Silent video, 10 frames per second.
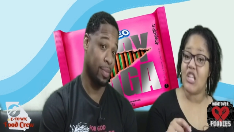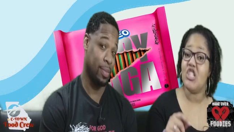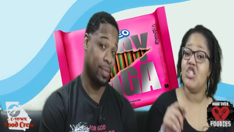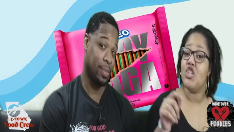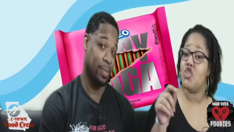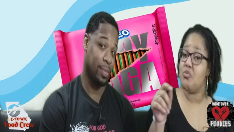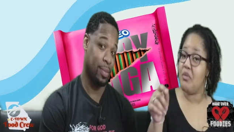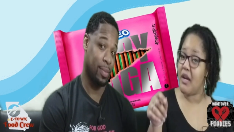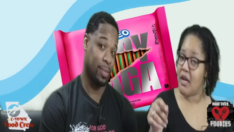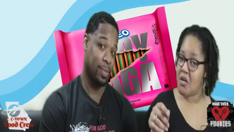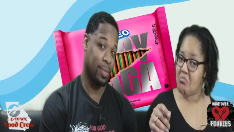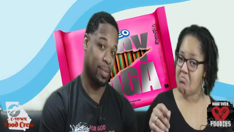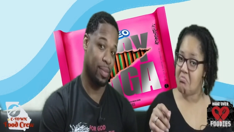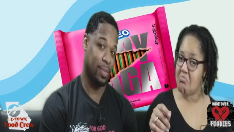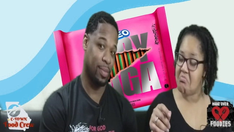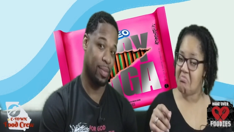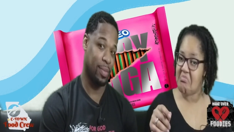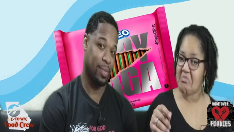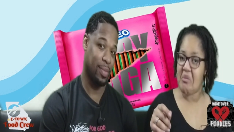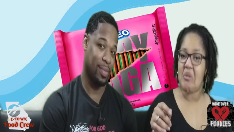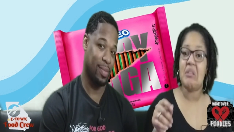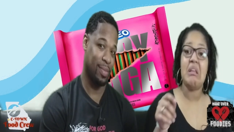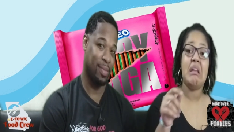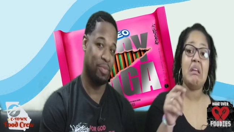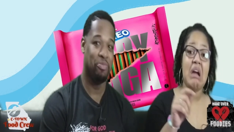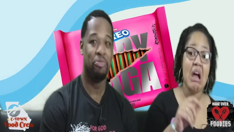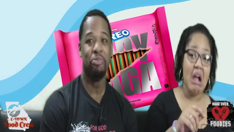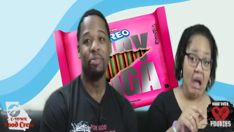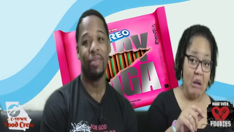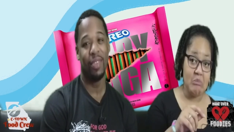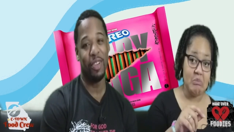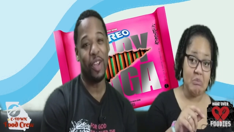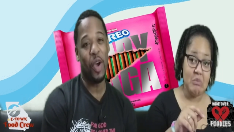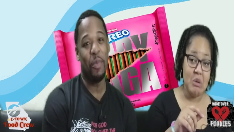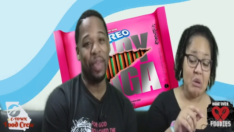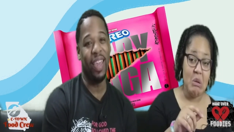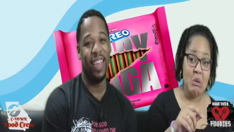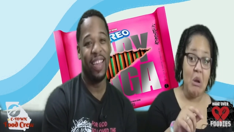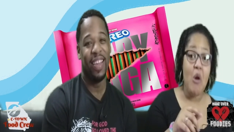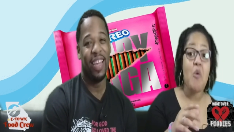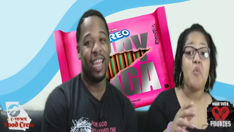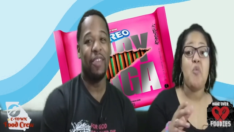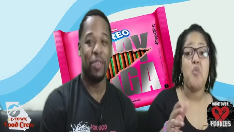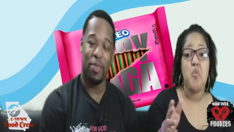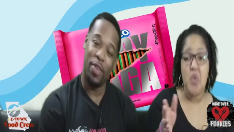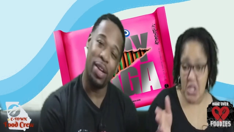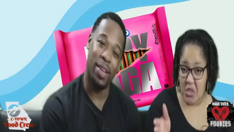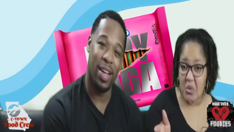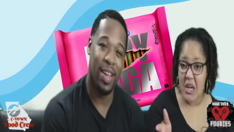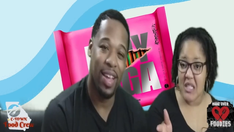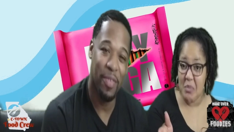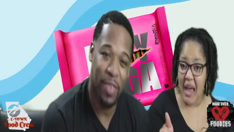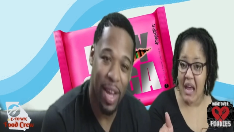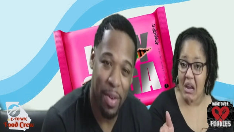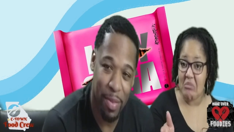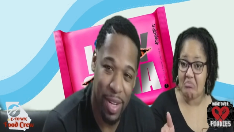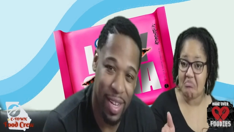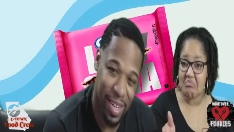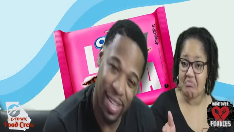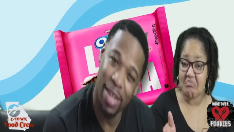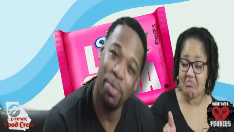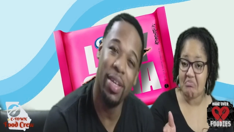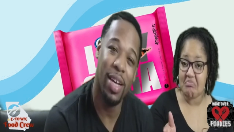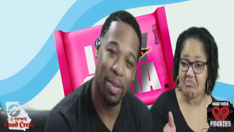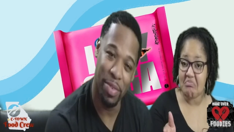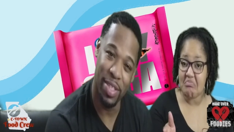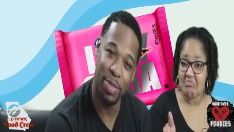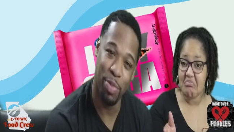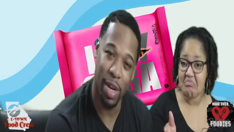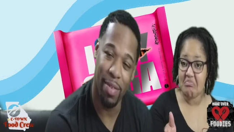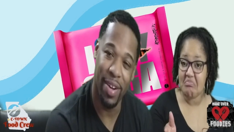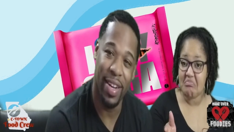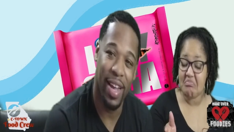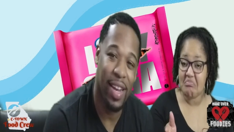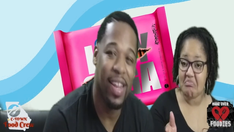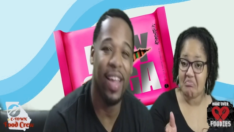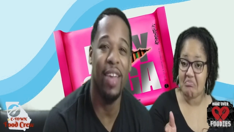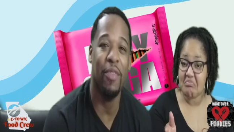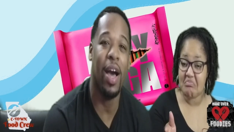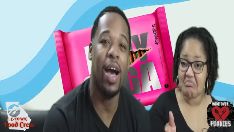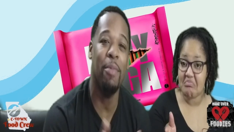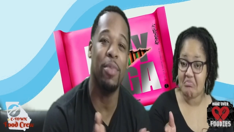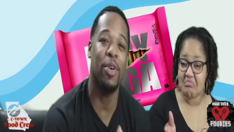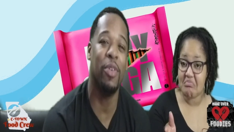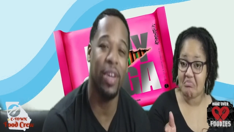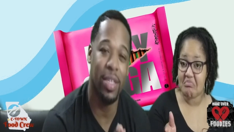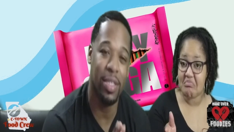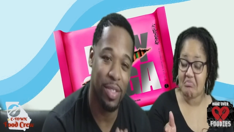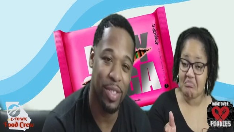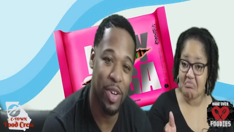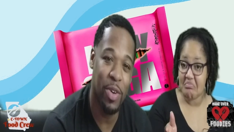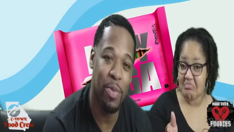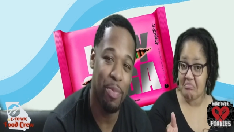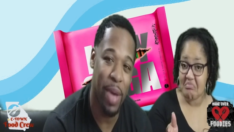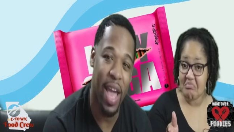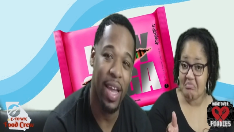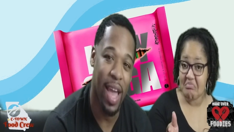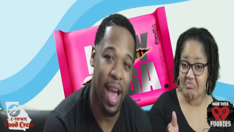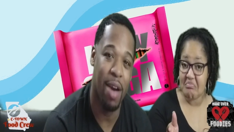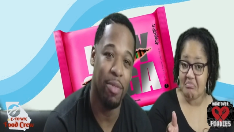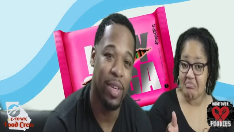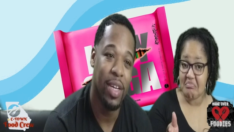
Speaker 1: gingerbread or the Lady Gaga. You know me. If,
Speaker 2: Which if, one is if, better? Let, let, let me cover this part right now. Now, if I'm going to go back out